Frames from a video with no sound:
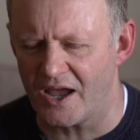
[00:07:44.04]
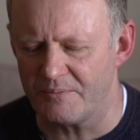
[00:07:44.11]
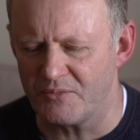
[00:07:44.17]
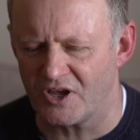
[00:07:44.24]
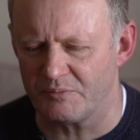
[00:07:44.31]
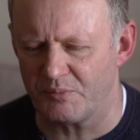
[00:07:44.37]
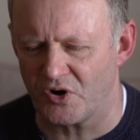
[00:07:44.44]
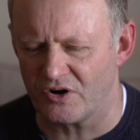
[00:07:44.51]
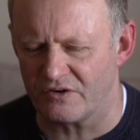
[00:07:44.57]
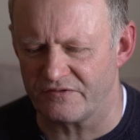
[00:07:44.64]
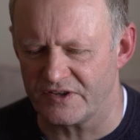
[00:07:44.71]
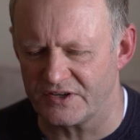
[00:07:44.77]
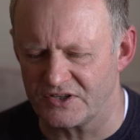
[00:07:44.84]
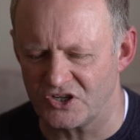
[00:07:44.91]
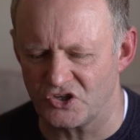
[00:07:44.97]
I'm not
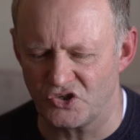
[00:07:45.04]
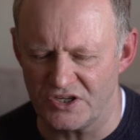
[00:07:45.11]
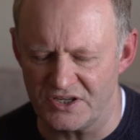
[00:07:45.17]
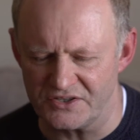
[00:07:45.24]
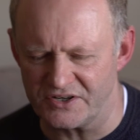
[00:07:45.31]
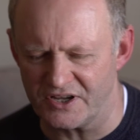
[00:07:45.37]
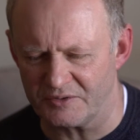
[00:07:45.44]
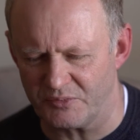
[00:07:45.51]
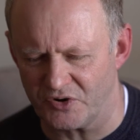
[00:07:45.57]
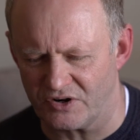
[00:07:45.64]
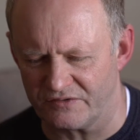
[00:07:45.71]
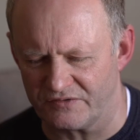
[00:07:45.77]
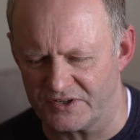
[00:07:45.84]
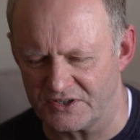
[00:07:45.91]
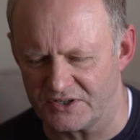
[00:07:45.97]
perfect, she's not
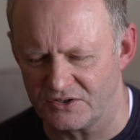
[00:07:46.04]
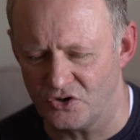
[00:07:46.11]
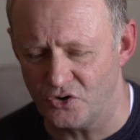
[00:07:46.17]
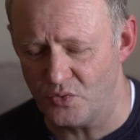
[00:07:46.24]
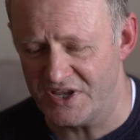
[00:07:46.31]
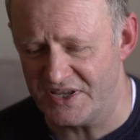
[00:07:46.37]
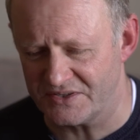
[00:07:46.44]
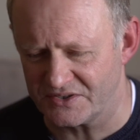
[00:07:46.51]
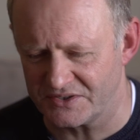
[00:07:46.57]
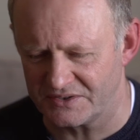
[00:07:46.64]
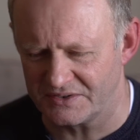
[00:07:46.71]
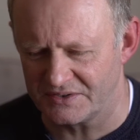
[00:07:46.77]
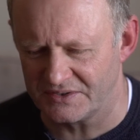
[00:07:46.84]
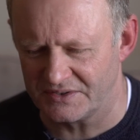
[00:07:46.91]
perfect. Who is?